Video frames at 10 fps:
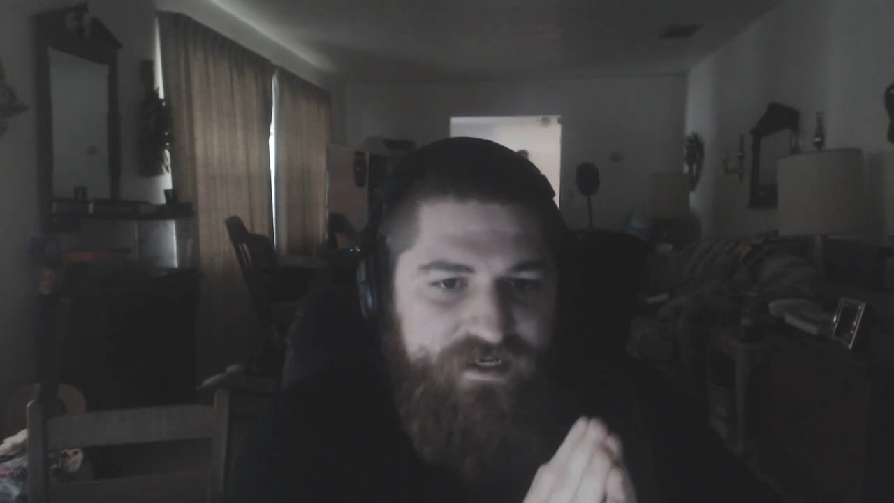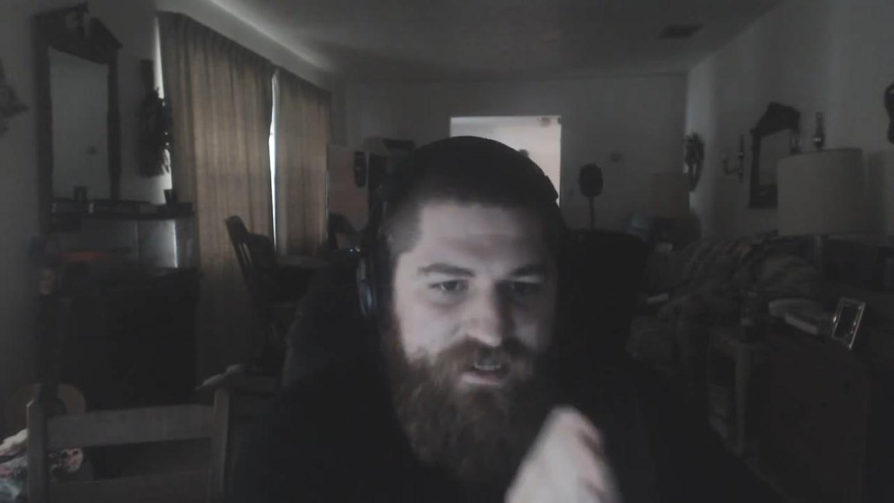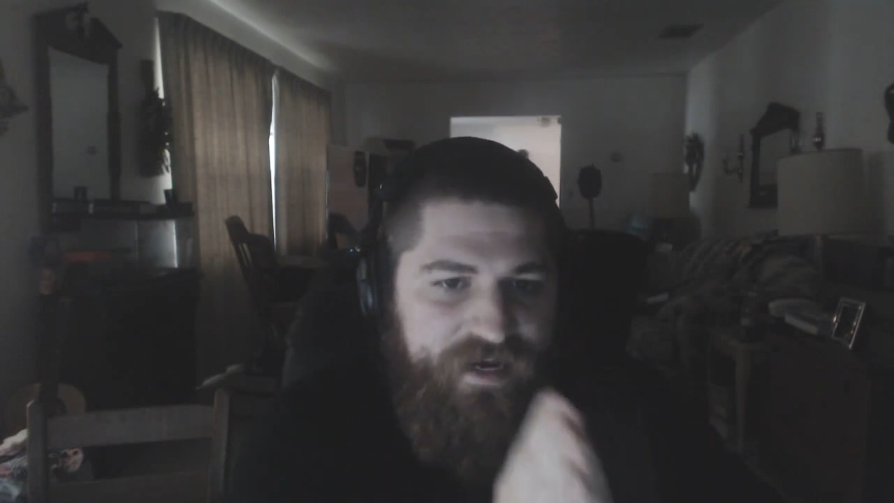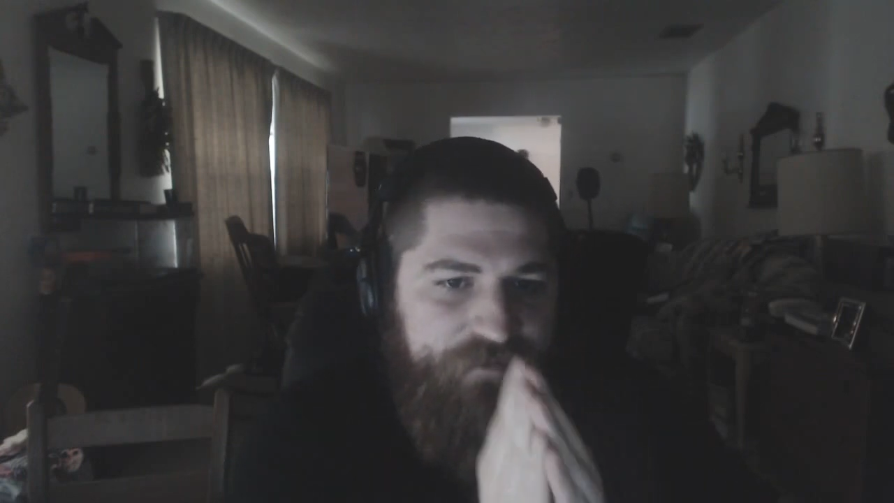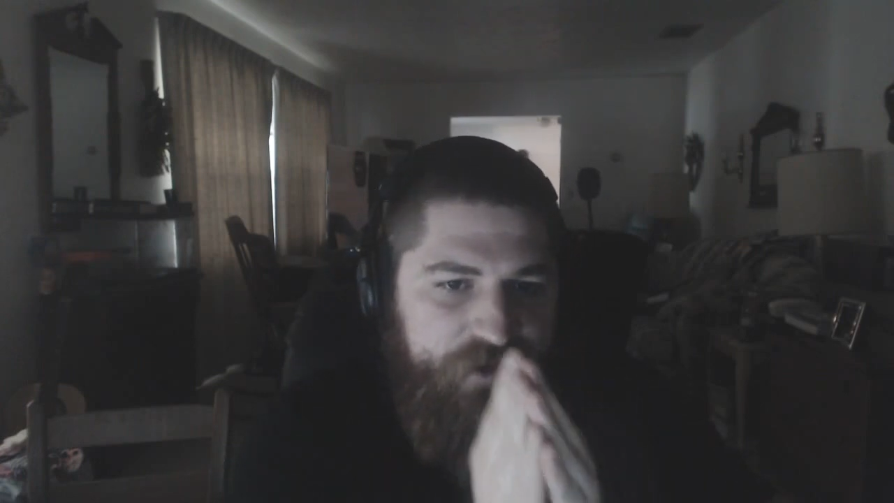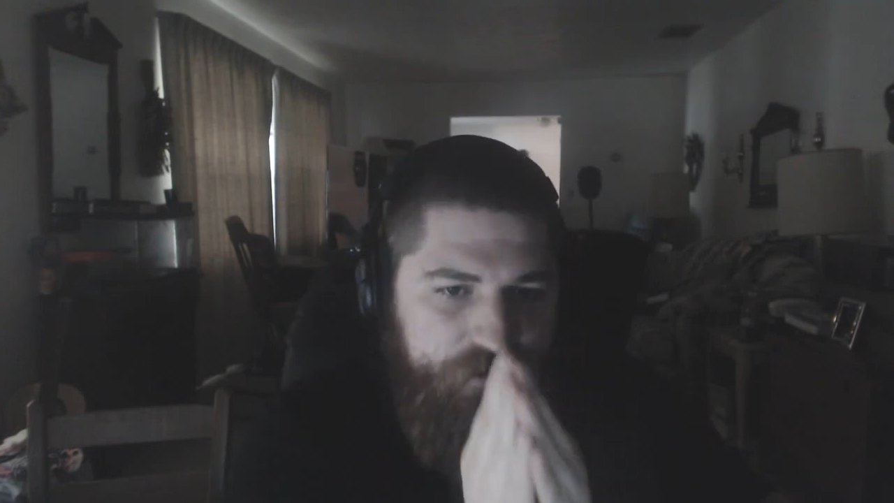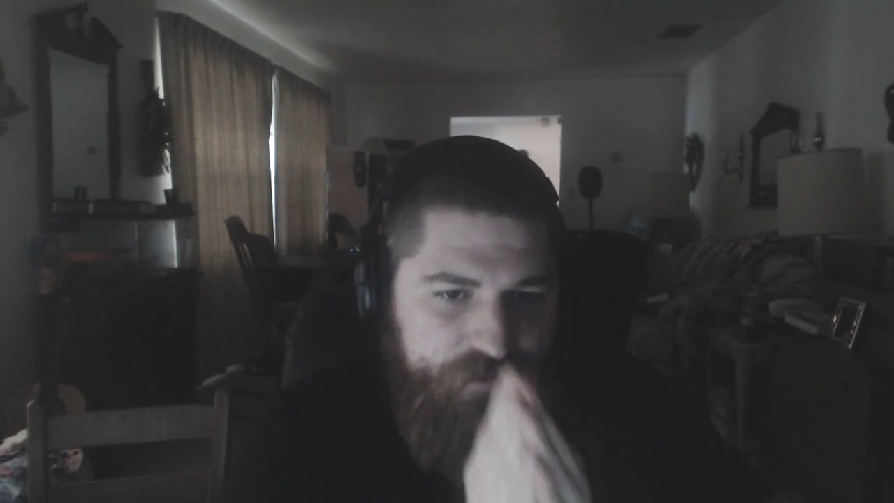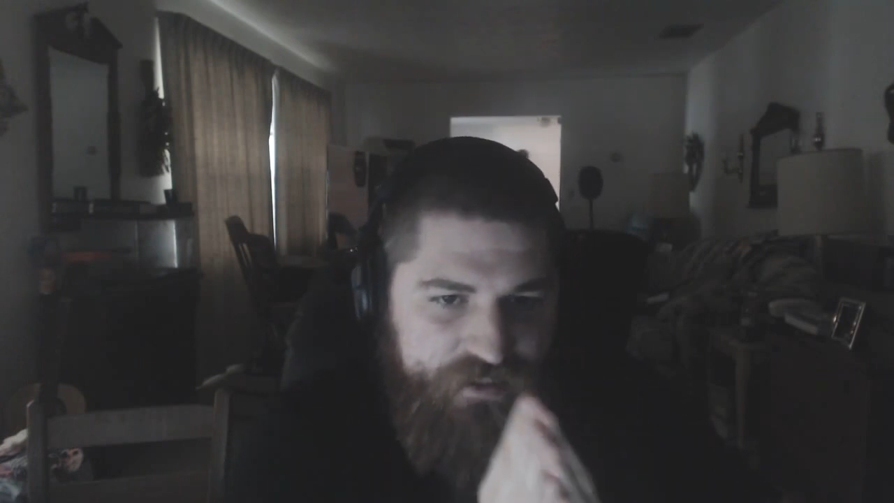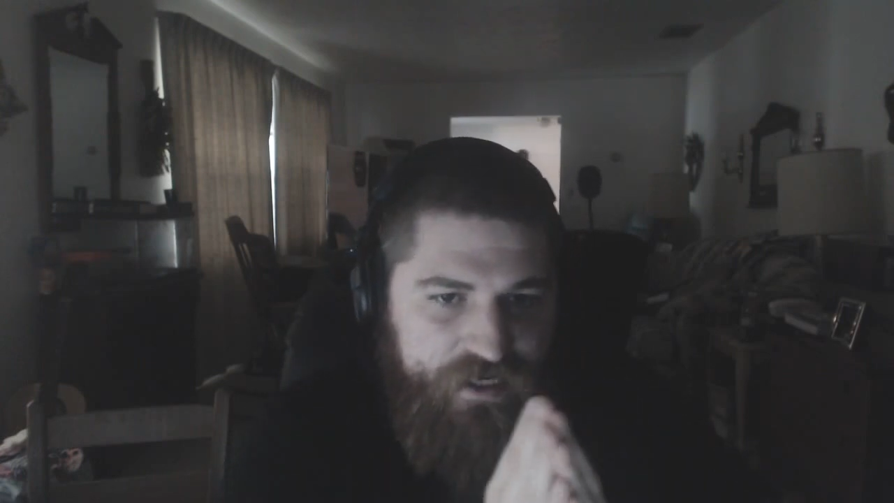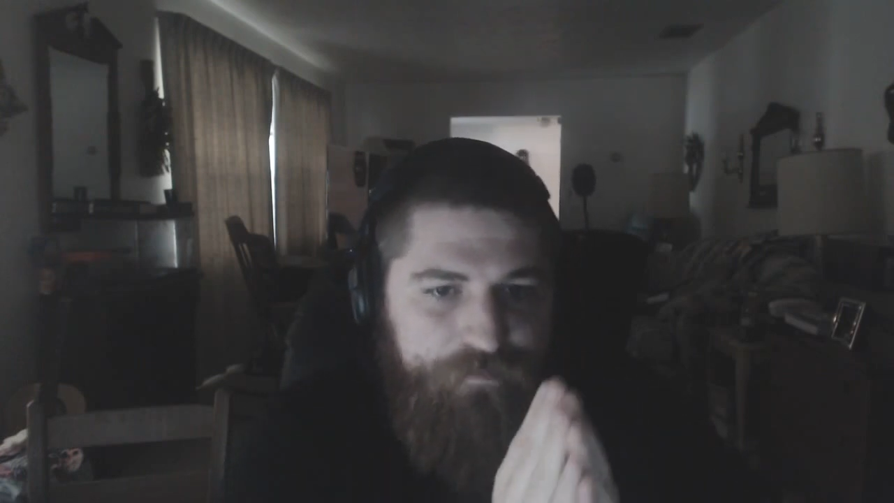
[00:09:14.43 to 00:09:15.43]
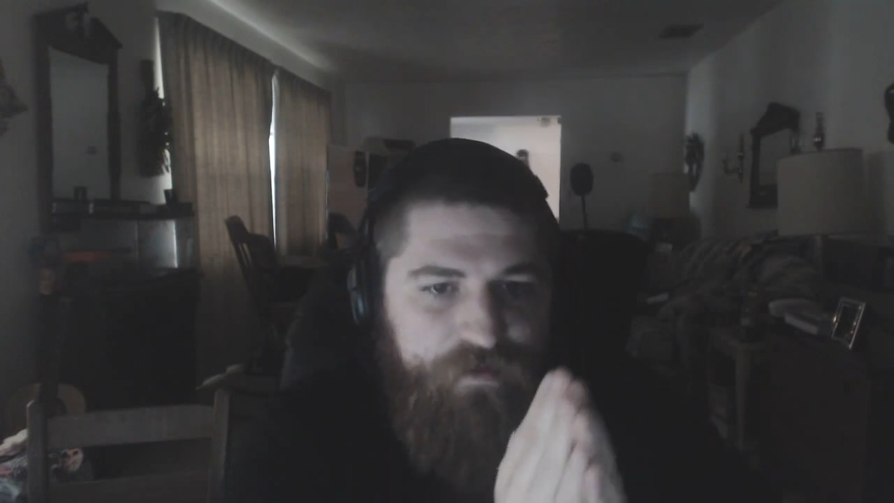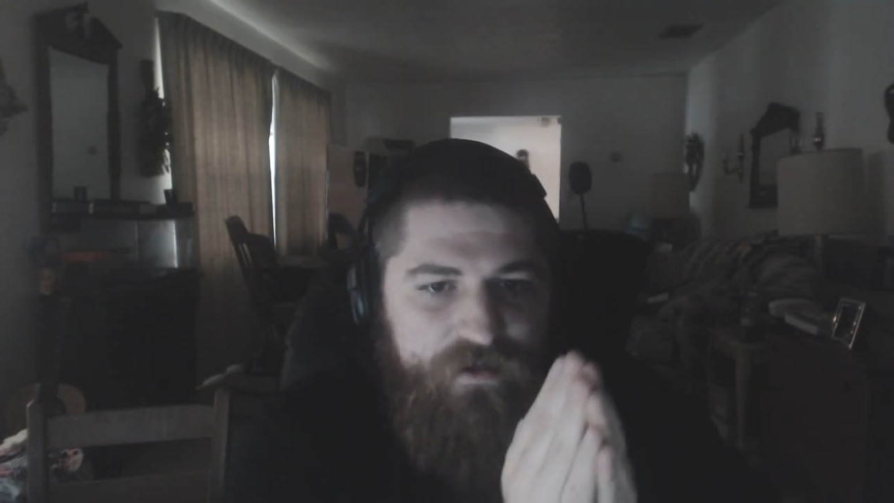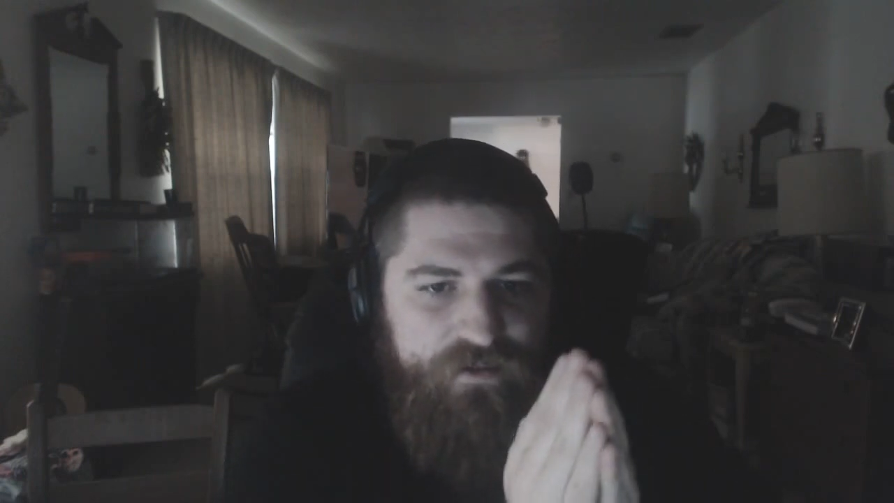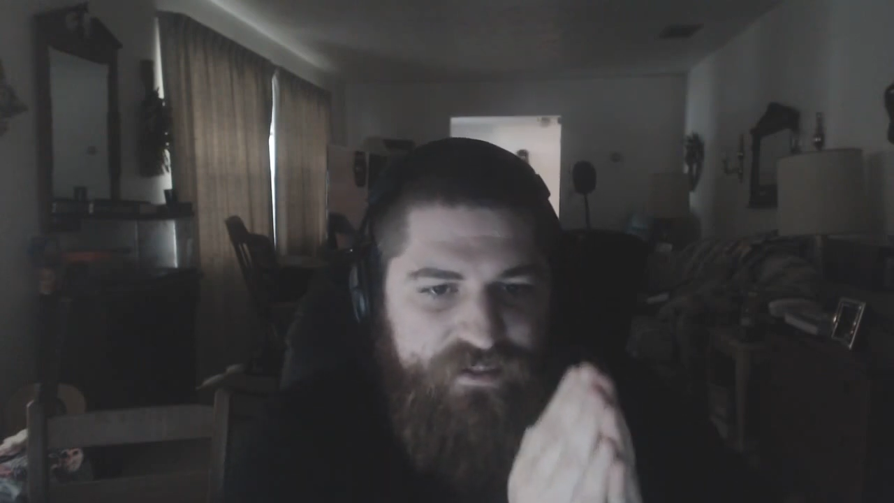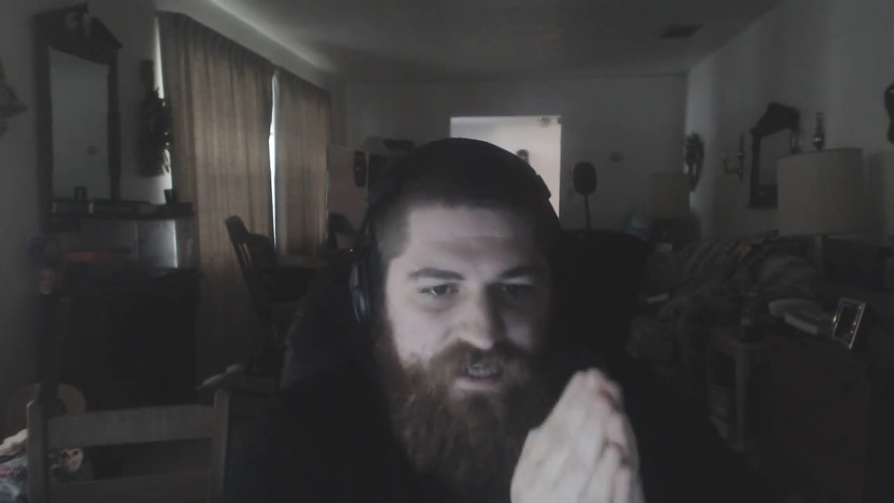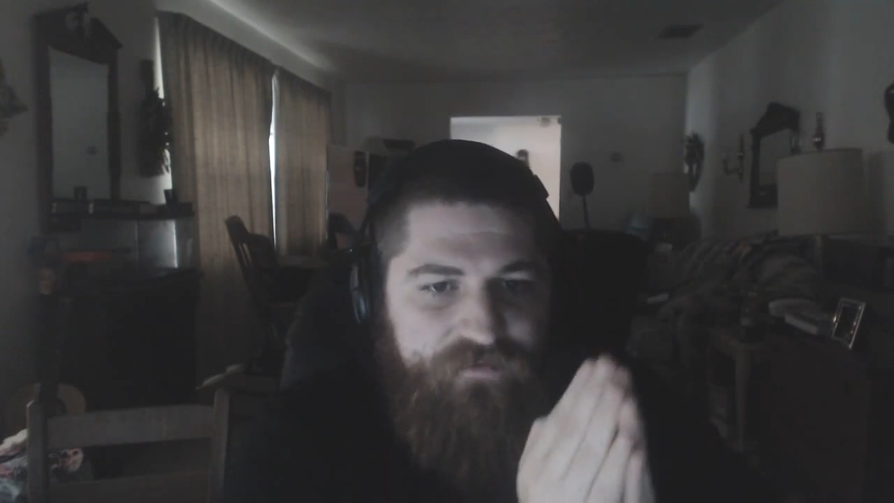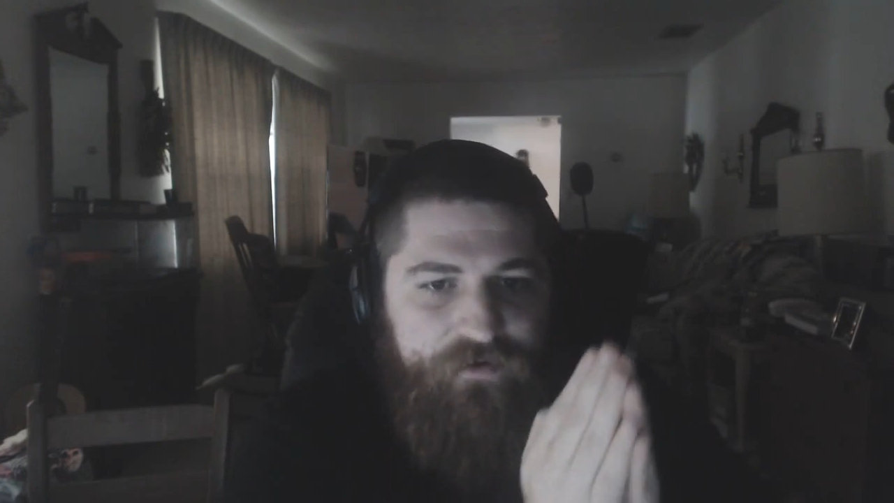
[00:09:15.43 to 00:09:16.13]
I'm closing up on 700